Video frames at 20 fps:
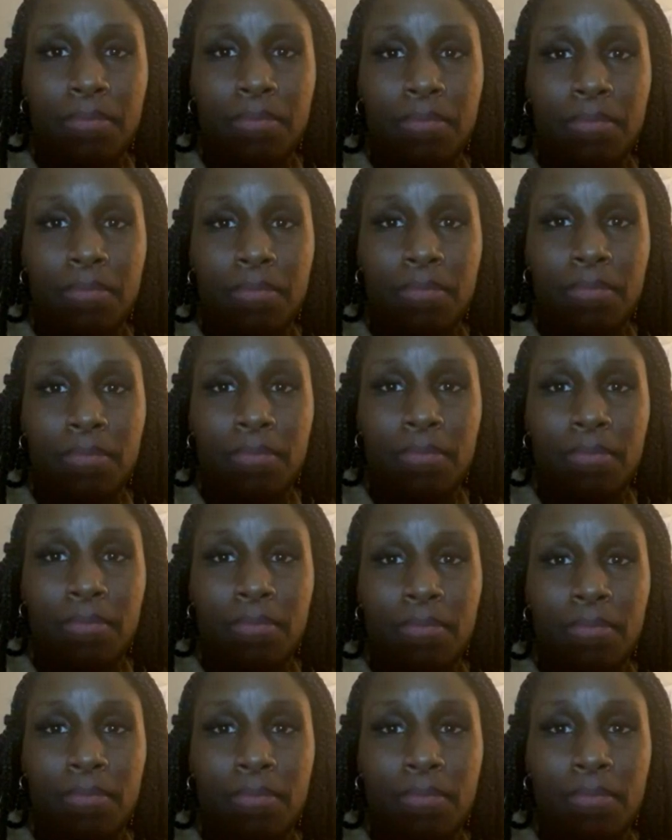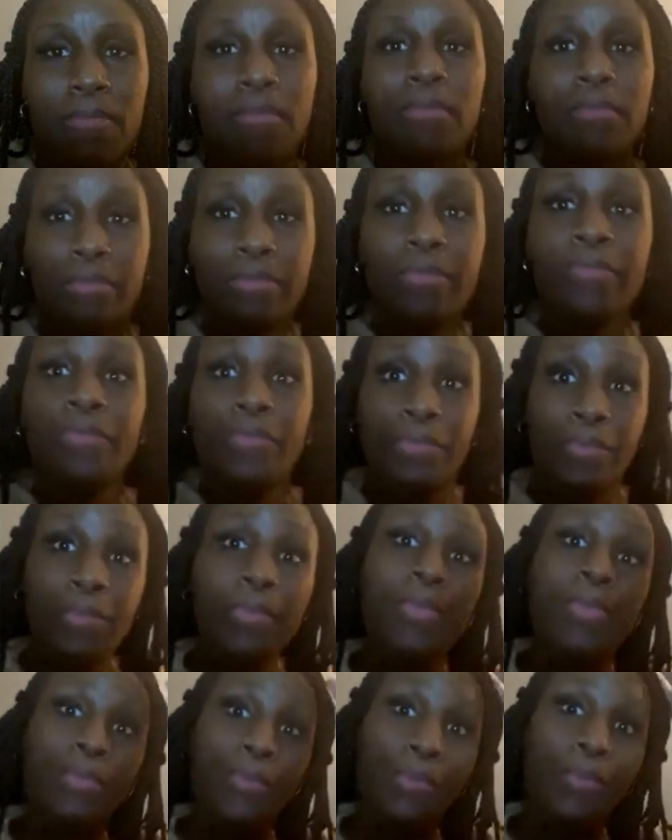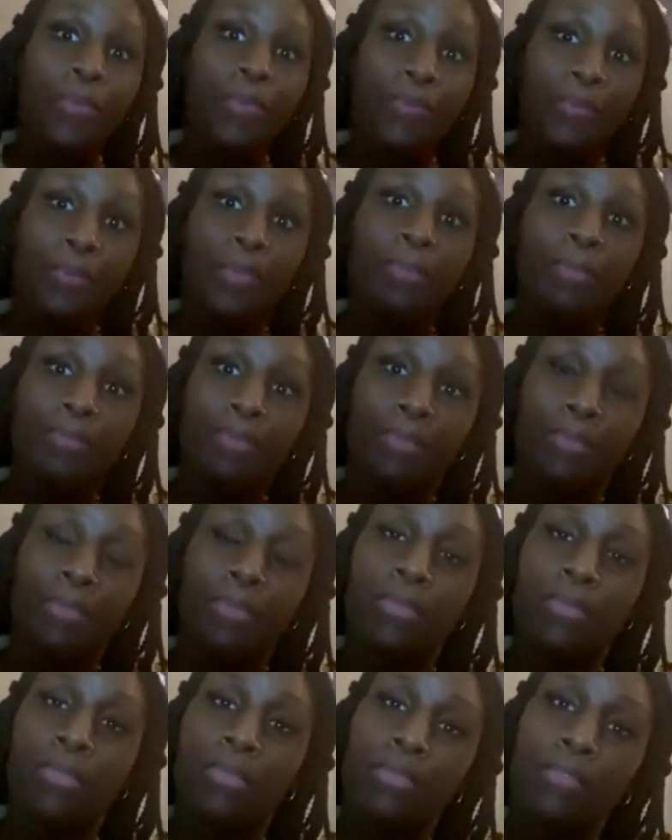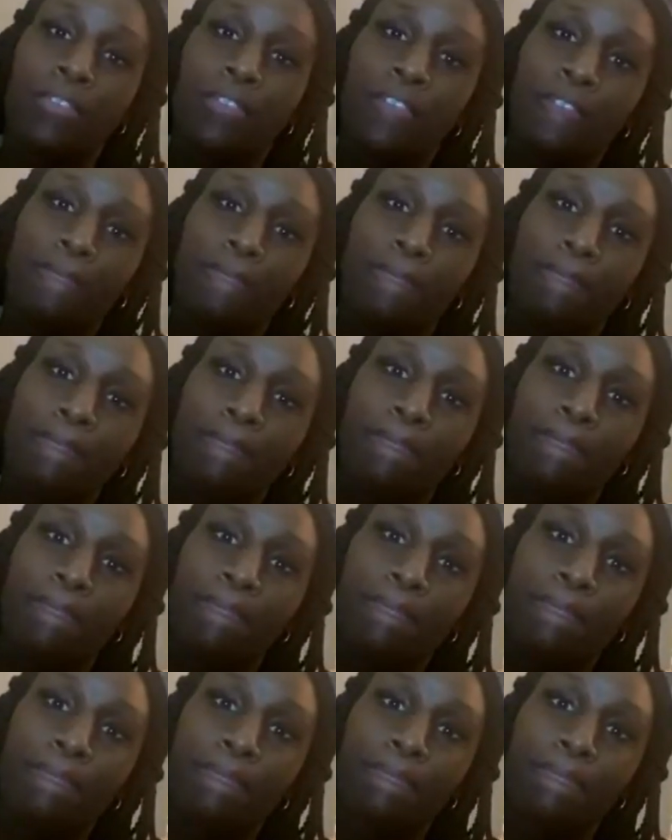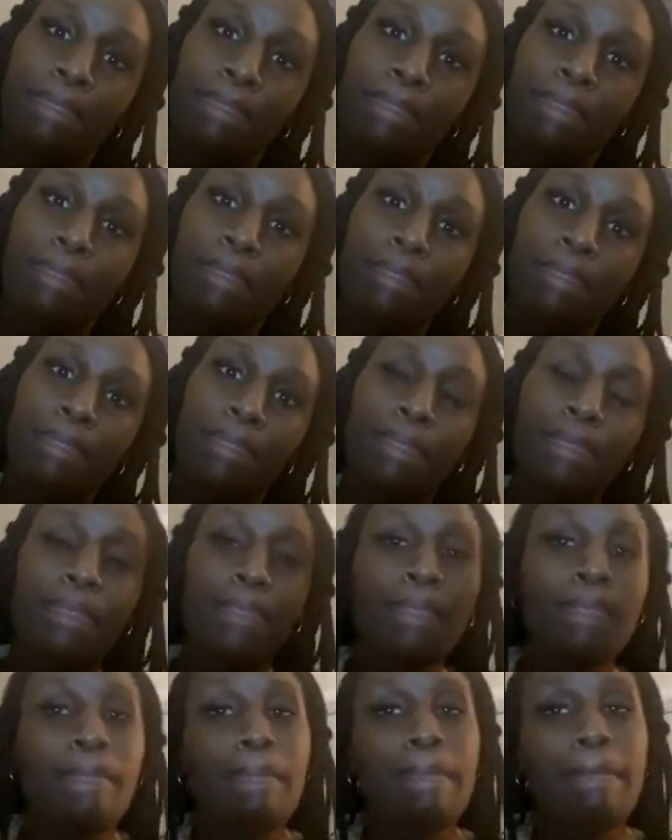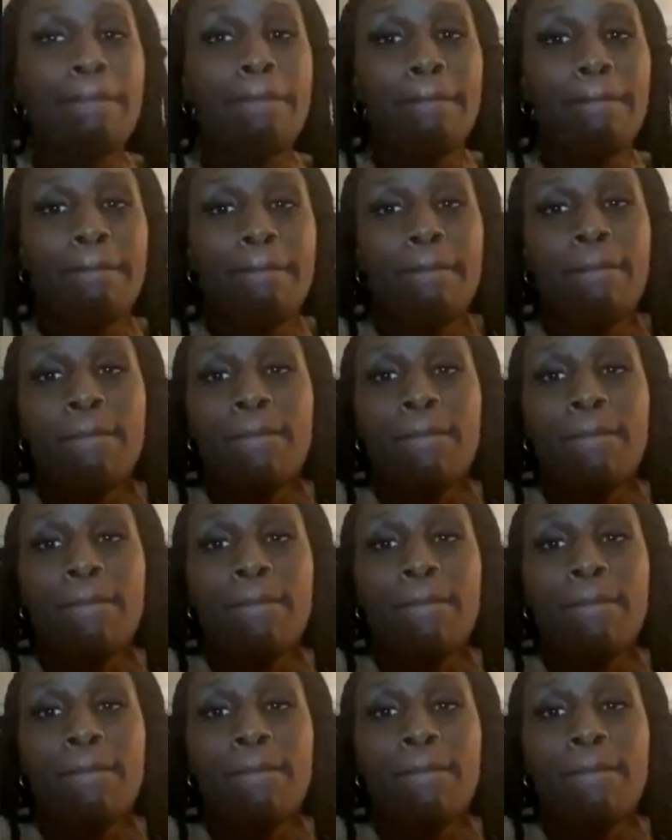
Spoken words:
(silent)